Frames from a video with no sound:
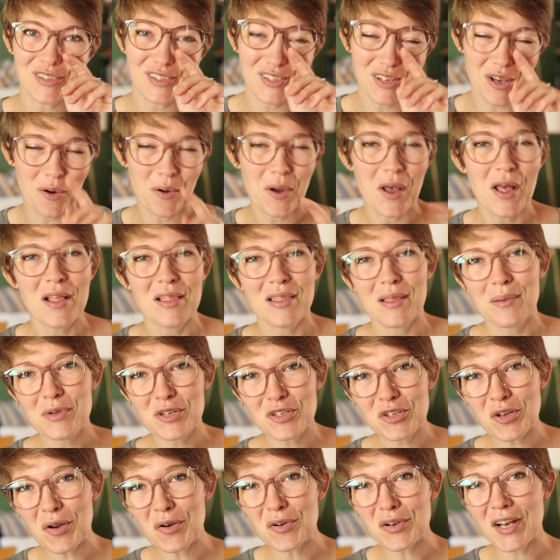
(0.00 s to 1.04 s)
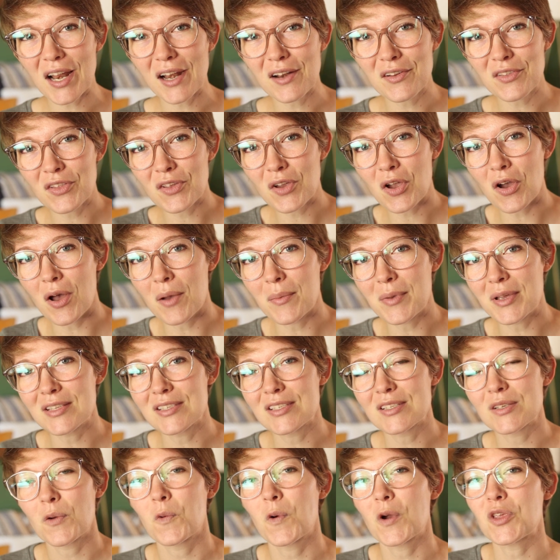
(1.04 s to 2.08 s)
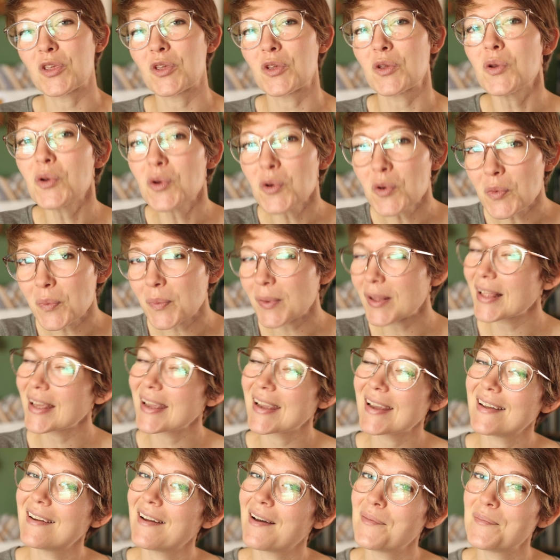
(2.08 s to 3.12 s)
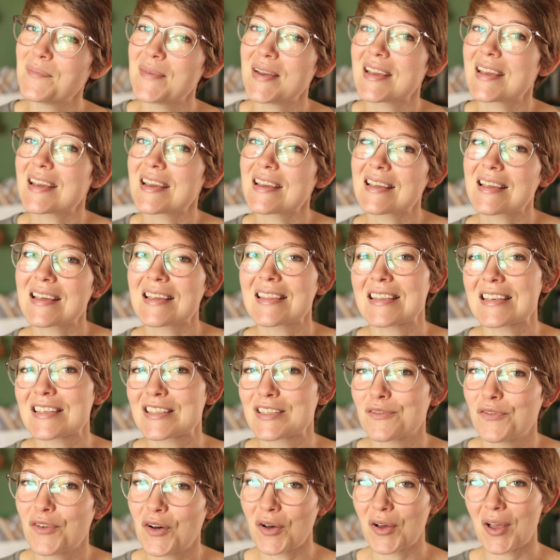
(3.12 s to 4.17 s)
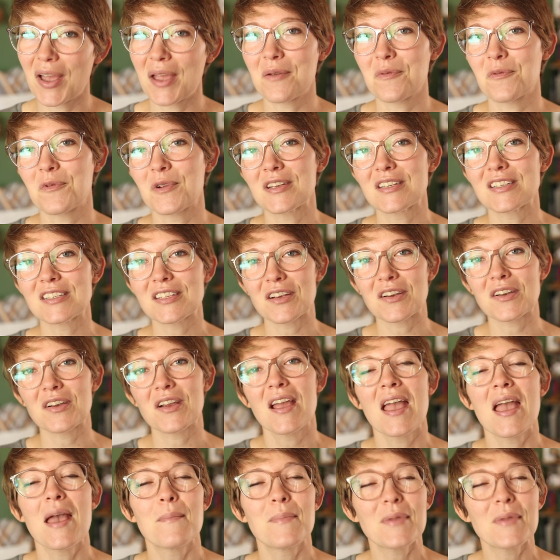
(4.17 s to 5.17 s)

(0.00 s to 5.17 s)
So let me know down in the comments what you plan on making this fall and winter.